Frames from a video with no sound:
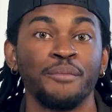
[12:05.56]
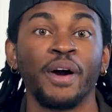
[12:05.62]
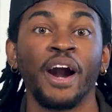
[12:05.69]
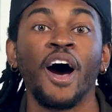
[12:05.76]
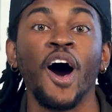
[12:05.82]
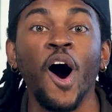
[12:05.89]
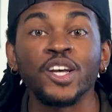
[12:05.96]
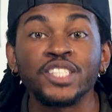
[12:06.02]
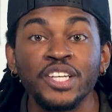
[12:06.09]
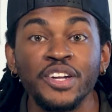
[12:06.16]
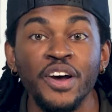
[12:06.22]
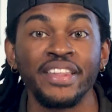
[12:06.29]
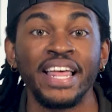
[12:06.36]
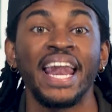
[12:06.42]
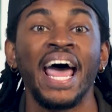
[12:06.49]
but I also
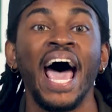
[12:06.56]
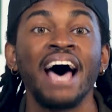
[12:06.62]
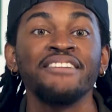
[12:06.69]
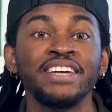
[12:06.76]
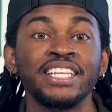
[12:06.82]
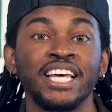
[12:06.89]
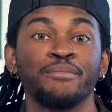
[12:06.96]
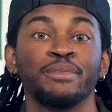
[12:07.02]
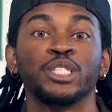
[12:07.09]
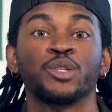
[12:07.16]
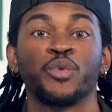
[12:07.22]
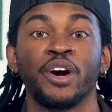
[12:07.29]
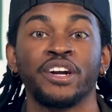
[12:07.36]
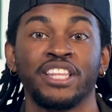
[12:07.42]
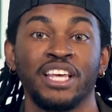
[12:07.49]
know that having them is
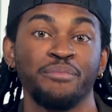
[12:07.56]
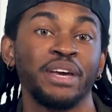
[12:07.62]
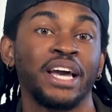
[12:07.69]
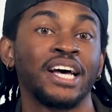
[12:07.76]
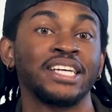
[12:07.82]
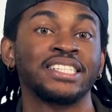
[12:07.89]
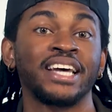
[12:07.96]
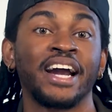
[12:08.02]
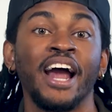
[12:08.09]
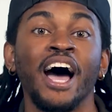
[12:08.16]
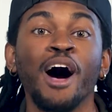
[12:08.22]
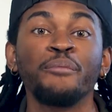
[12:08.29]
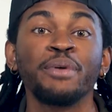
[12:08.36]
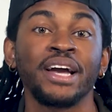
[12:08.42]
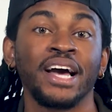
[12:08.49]
worth it because they're
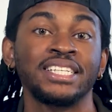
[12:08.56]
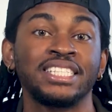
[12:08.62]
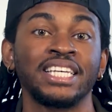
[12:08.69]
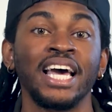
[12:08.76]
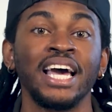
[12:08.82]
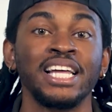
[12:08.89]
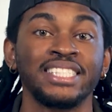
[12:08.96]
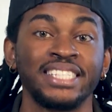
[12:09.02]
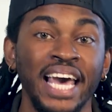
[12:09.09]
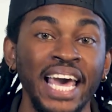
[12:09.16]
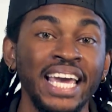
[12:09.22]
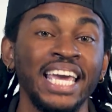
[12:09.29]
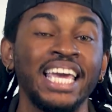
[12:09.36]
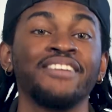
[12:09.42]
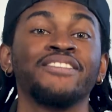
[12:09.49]
helping us
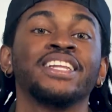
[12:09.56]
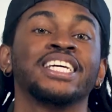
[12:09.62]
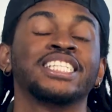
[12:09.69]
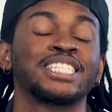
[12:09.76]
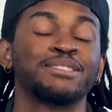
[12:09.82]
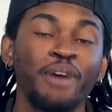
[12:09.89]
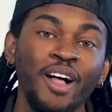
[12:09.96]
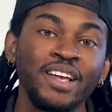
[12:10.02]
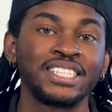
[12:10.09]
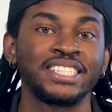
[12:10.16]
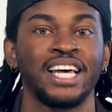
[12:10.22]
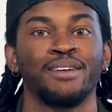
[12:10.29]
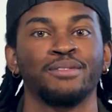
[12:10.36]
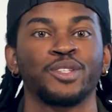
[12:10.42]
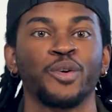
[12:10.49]
take even the smallest
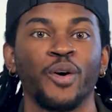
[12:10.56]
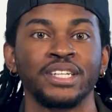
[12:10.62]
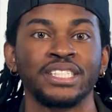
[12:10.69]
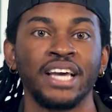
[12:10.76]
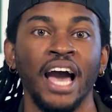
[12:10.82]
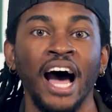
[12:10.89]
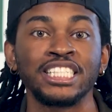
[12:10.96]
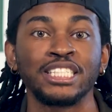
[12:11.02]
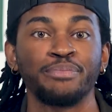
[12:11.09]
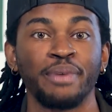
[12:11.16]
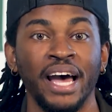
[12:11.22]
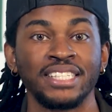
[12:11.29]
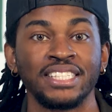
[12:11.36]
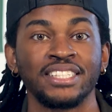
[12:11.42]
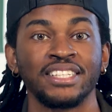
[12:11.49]
step towards God's
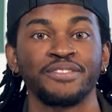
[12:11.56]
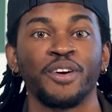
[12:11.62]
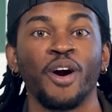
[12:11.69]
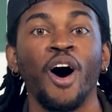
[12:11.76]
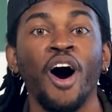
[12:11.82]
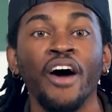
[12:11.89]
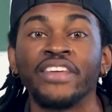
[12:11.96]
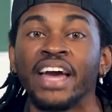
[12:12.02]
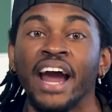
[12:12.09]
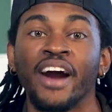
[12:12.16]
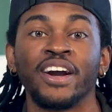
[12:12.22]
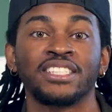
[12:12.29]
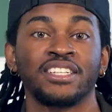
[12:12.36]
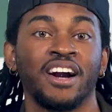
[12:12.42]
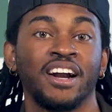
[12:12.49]
best for all the
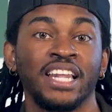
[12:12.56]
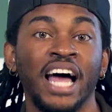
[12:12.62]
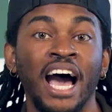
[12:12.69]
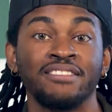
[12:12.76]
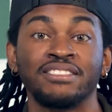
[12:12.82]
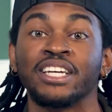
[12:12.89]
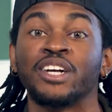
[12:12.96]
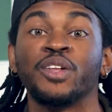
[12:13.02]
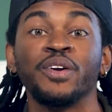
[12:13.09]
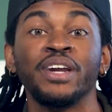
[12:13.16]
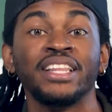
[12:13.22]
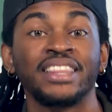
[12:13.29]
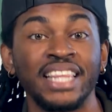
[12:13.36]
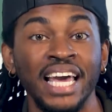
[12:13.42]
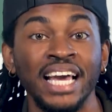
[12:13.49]
areas in our lives,
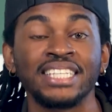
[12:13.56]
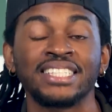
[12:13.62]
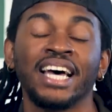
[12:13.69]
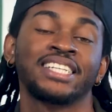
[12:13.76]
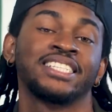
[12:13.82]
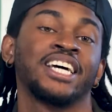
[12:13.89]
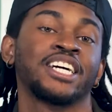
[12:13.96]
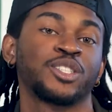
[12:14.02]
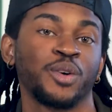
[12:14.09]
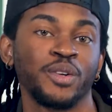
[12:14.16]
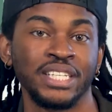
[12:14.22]
including things like sexual